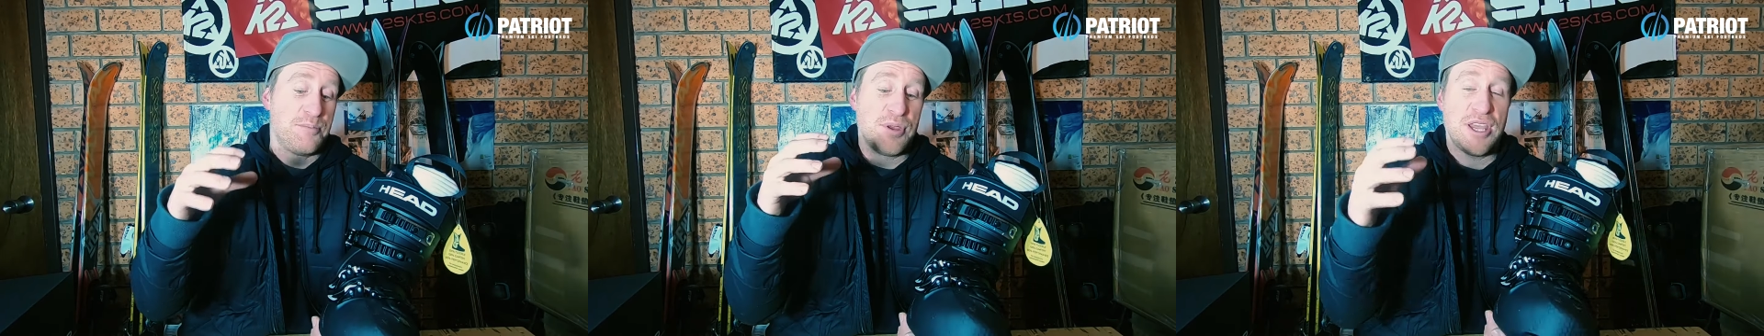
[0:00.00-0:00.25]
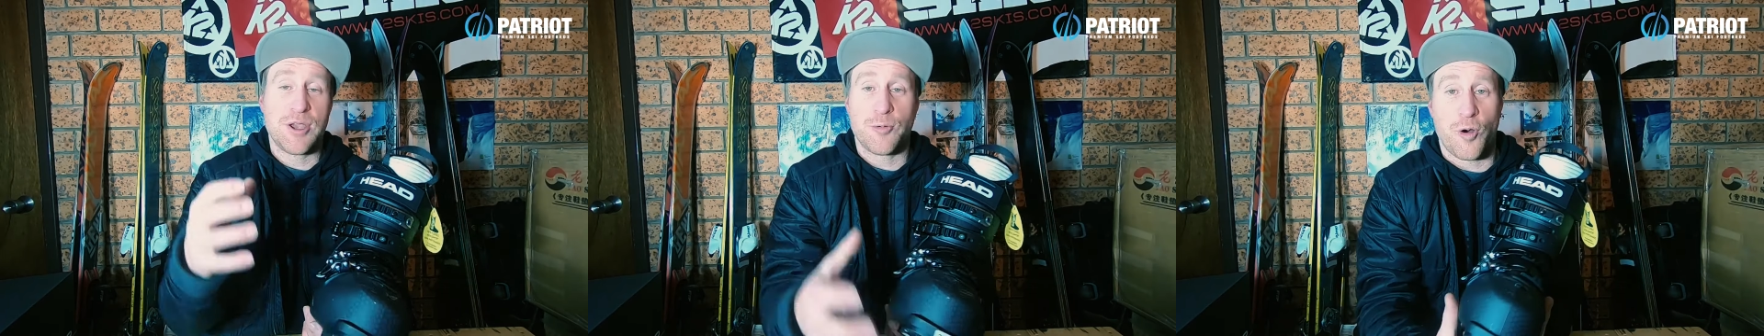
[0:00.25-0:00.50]

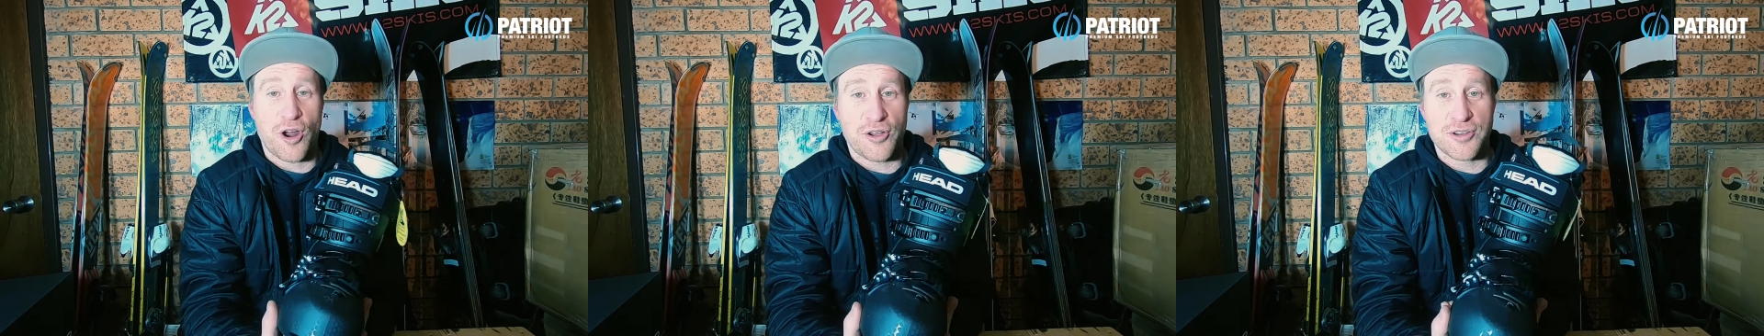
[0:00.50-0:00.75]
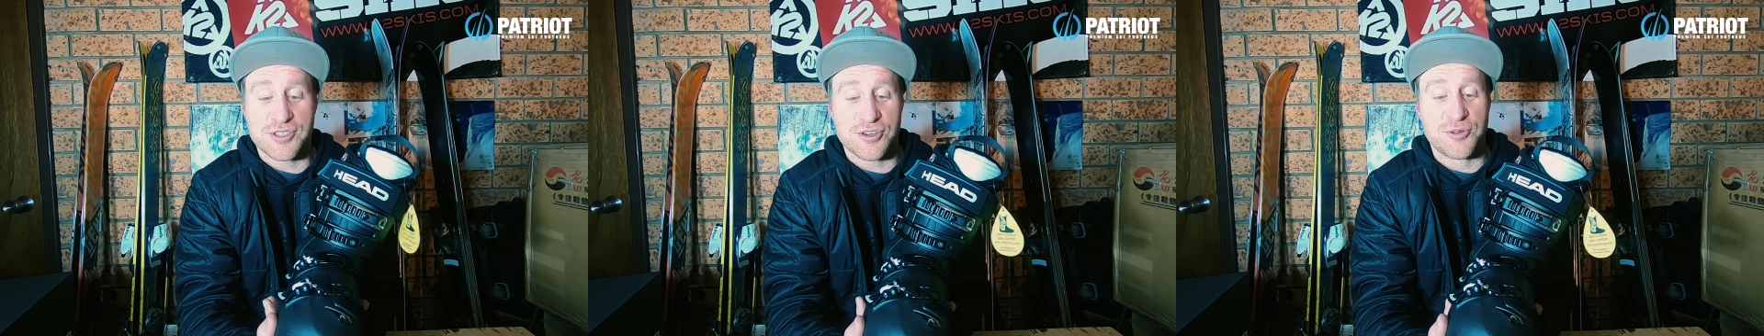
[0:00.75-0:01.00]
Being
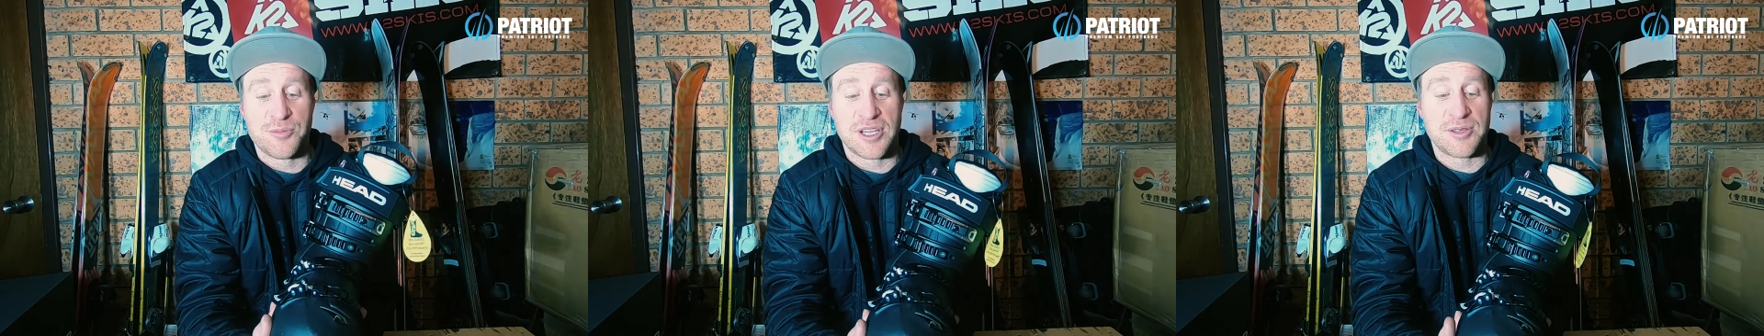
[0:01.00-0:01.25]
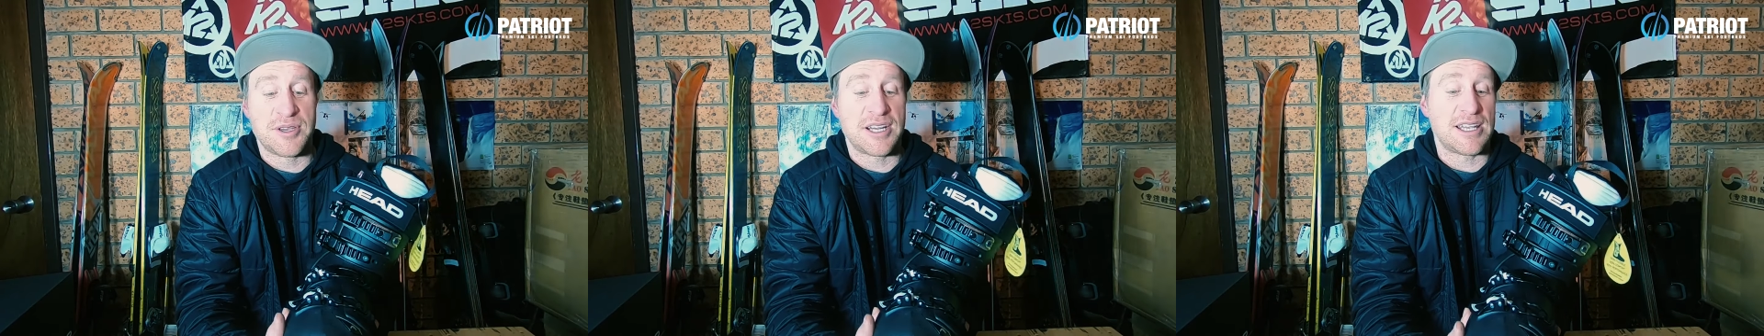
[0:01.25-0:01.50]

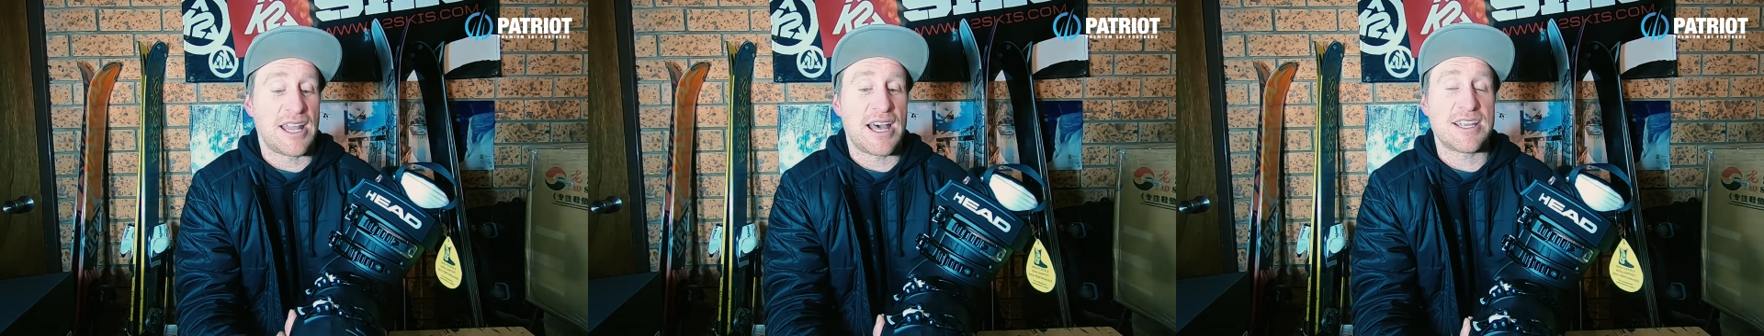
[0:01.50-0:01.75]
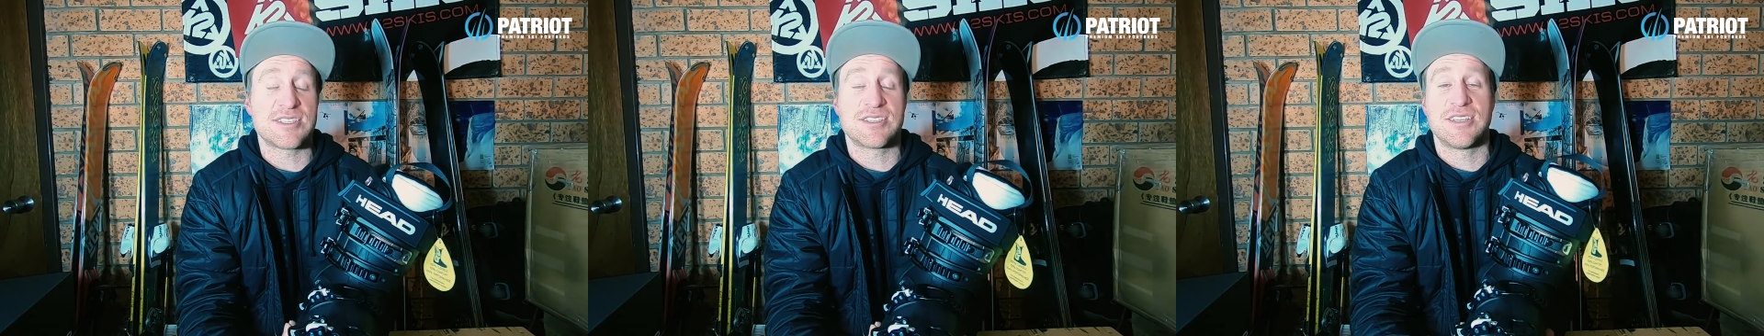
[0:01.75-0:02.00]
102mm
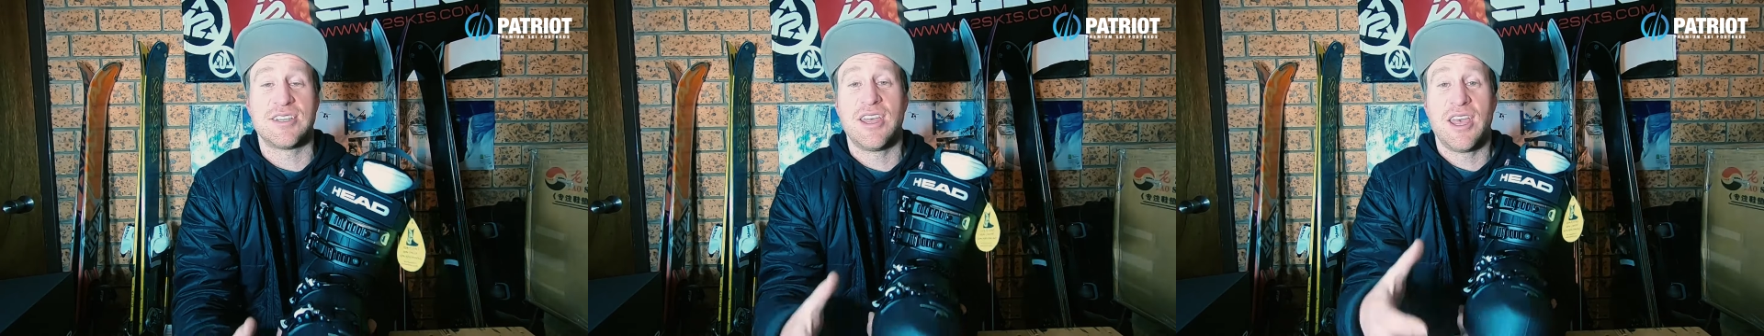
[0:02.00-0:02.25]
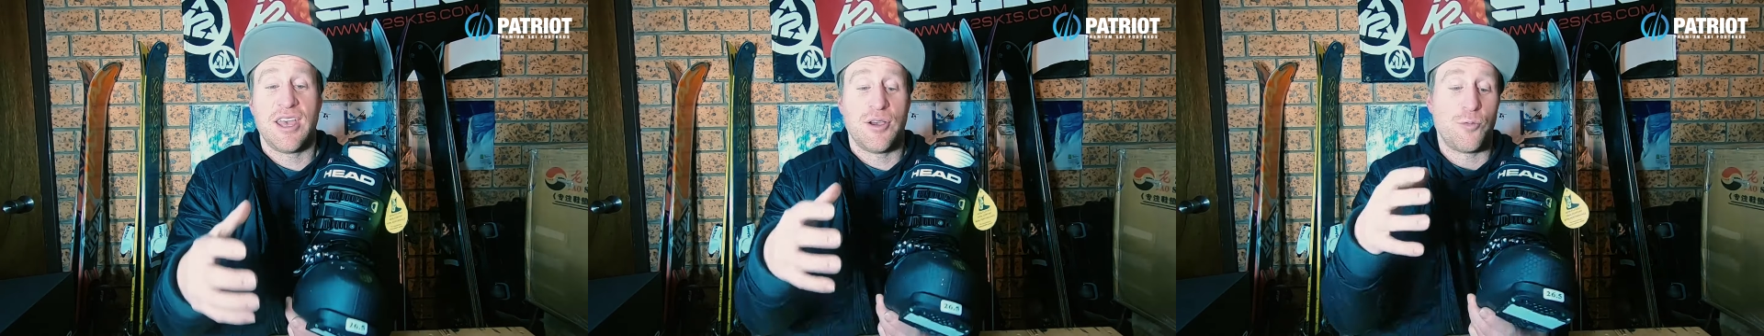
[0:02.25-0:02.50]
lasted,